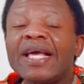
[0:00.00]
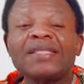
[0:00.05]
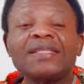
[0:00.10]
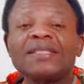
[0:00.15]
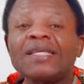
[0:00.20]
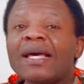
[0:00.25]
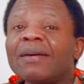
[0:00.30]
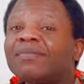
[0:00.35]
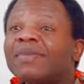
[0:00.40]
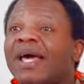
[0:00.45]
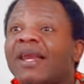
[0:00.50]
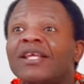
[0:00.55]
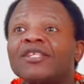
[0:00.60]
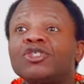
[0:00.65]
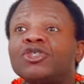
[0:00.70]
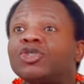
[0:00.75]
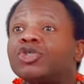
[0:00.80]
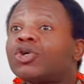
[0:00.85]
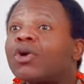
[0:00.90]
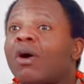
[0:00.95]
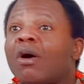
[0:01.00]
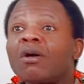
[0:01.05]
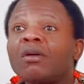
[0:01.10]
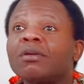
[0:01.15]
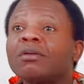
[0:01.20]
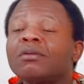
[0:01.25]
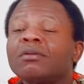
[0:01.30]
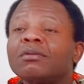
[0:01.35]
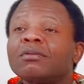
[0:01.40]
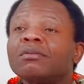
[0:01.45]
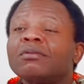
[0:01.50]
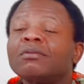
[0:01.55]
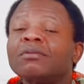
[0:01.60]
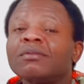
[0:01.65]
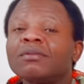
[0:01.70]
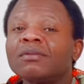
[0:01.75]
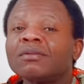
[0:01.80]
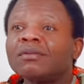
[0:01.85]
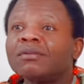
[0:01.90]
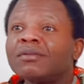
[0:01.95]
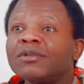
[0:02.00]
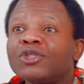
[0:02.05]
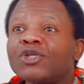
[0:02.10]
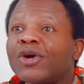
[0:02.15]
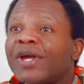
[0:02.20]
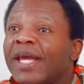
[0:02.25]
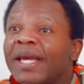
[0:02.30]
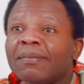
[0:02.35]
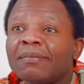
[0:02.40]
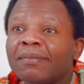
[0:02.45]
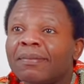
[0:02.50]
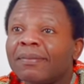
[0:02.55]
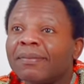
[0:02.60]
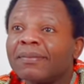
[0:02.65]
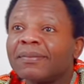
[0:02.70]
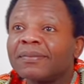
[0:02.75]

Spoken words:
except that is drawn to him.